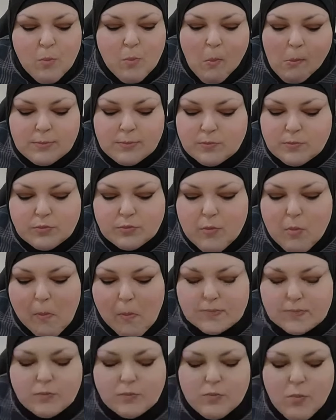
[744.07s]
She's
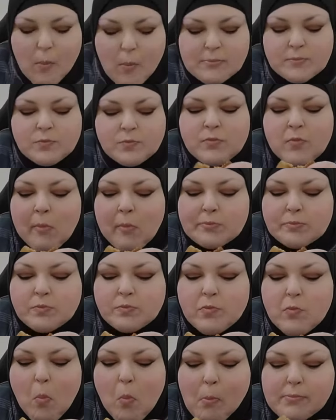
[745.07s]
got just all
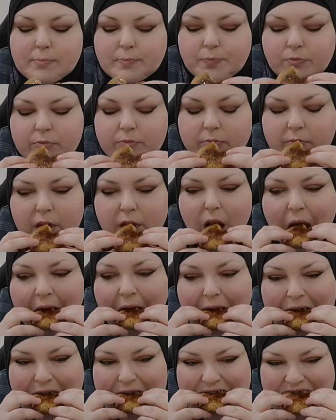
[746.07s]
down her. She doesn't
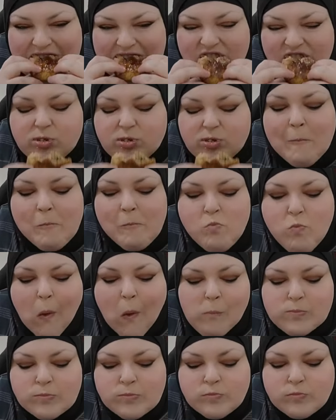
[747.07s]
care.
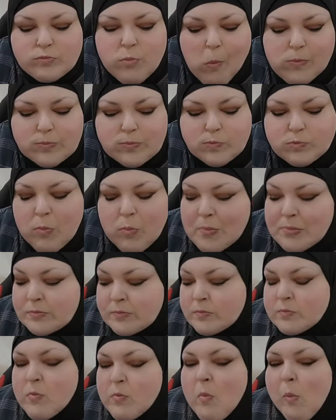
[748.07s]
I
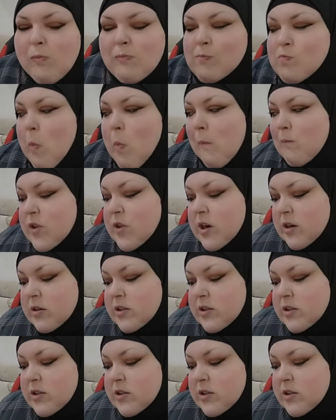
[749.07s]
mean, that's why it's so nasty.